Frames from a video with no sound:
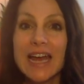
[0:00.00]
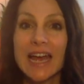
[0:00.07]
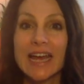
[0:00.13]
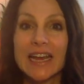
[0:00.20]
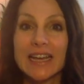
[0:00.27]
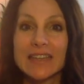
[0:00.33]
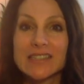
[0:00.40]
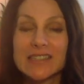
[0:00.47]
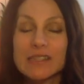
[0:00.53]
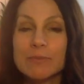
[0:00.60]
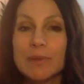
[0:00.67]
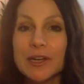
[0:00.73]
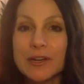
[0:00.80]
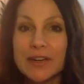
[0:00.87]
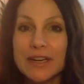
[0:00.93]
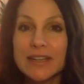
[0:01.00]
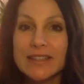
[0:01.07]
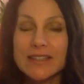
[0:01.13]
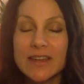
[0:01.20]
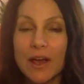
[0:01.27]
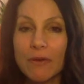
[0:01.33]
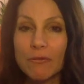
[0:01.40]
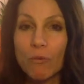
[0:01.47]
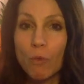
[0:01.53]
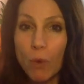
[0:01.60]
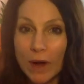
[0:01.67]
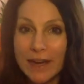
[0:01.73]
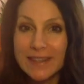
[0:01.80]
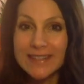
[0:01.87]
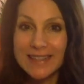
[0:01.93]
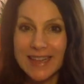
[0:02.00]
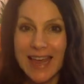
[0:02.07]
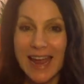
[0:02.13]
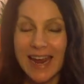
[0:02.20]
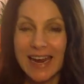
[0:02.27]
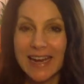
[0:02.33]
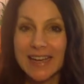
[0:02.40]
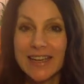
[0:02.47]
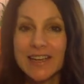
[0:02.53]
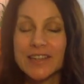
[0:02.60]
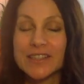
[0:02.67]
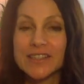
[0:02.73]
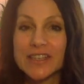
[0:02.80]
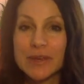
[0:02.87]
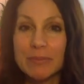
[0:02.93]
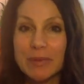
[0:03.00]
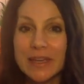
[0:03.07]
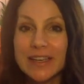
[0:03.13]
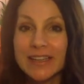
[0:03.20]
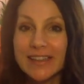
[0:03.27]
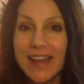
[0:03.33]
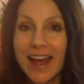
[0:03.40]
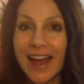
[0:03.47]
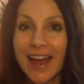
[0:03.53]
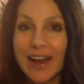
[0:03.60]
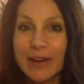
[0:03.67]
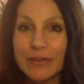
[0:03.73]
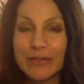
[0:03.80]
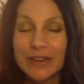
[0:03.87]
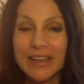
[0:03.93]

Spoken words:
an experience of what it's like to be alive